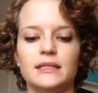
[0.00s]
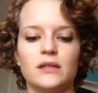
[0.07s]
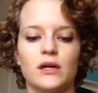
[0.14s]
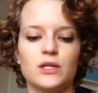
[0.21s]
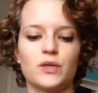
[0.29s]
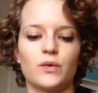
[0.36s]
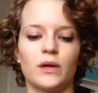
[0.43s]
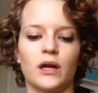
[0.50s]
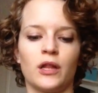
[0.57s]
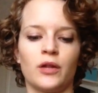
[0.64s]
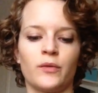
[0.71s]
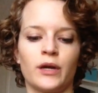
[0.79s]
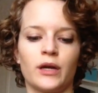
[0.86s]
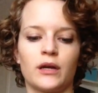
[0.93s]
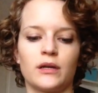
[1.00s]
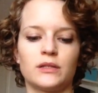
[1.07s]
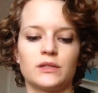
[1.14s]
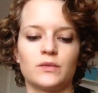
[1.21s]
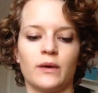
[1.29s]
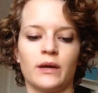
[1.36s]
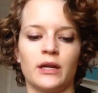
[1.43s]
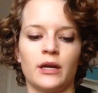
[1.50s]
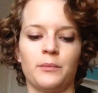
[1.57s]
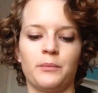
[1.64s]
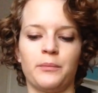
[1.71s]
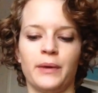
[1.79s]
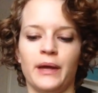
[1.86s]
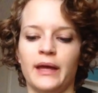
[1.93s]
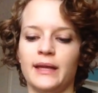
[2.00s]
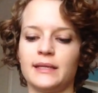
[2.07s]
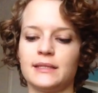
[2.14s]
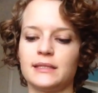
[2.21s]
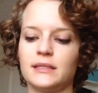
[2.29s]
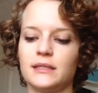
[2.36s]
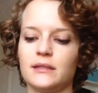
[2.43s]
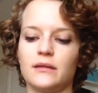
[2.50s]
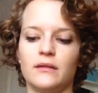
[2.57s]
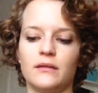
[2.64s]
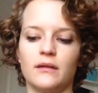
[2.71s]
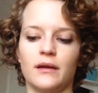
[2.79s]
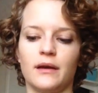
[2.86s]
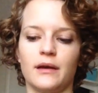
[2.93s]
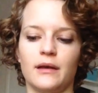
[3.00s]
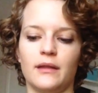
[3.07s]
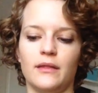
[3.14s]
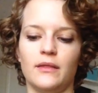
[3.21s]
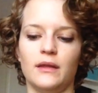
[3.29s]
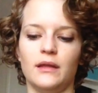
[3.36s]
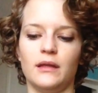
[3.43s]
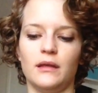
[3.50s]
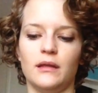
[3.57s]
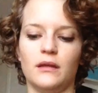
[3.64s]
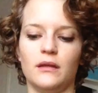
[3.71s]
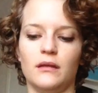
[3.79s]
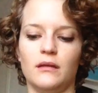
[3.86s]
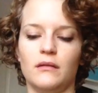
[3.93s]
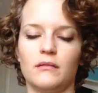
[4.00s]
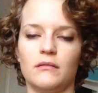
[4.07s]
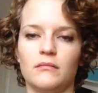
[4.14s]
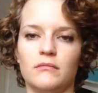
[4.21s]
also a colorwork sweater, but the